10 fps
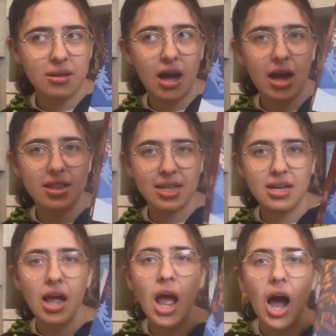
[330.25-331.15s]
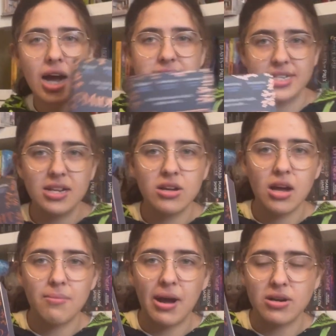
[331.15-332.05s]
I think I did look
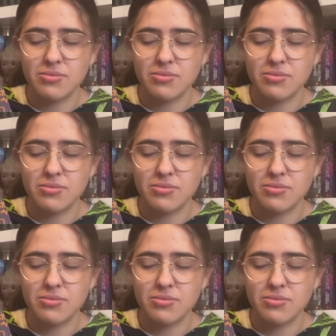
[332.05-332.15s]
up how to